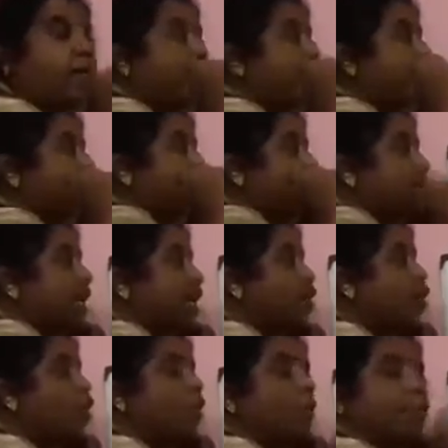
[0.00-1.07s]
But it
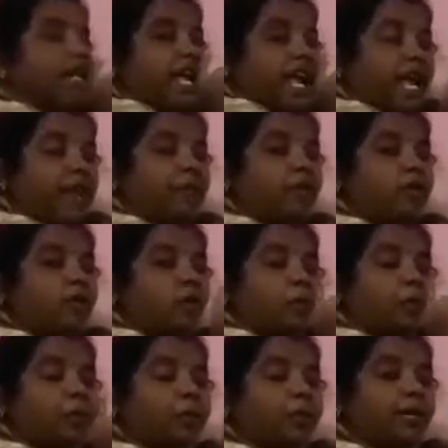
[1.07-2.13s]
cannot be able to
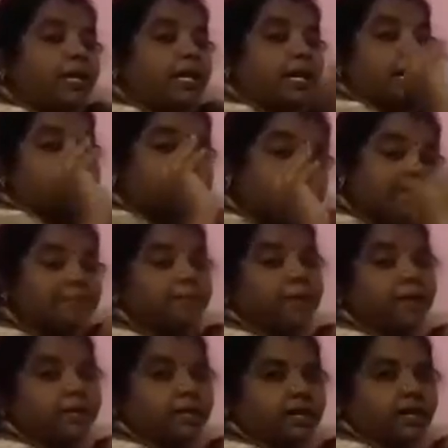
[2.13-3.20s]
prepared in a
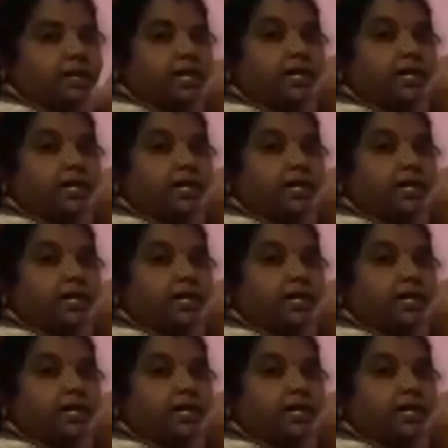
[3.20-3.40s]
simple method,